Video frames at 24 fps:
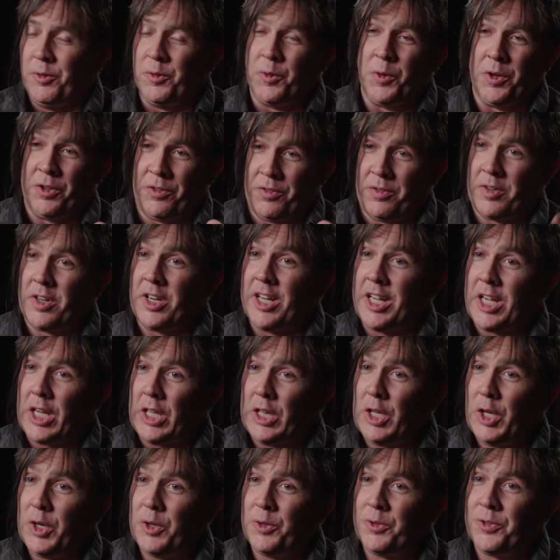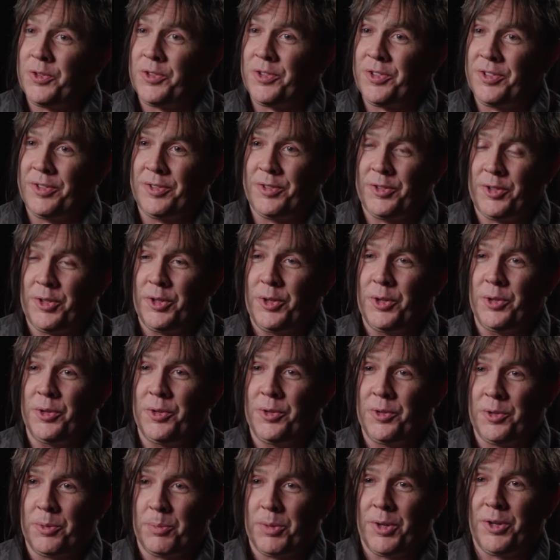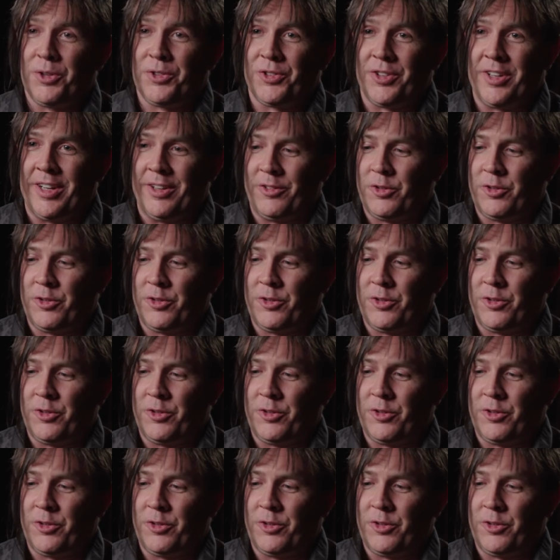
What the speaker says: was very close to the person.